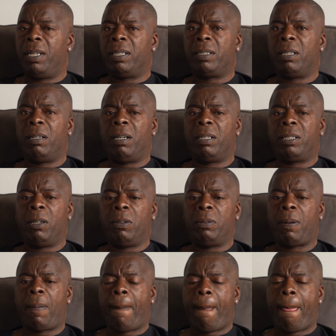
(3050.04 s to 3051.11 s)
Yeah, I
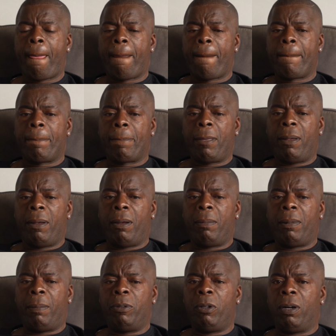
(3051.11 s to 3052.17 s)
don't.
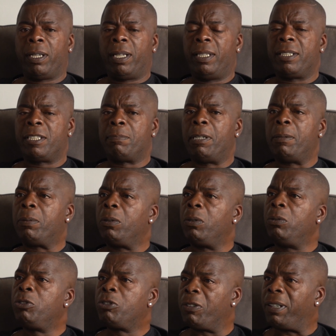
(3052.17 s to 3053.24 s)
I'm not against people
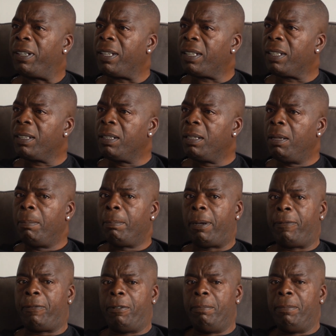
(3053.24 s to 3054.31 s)
who drink,
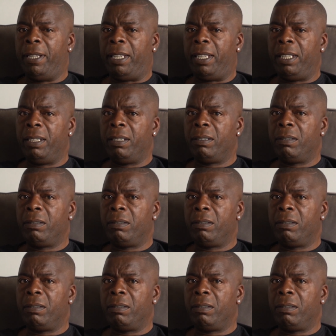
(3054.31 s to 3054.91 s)
but for me,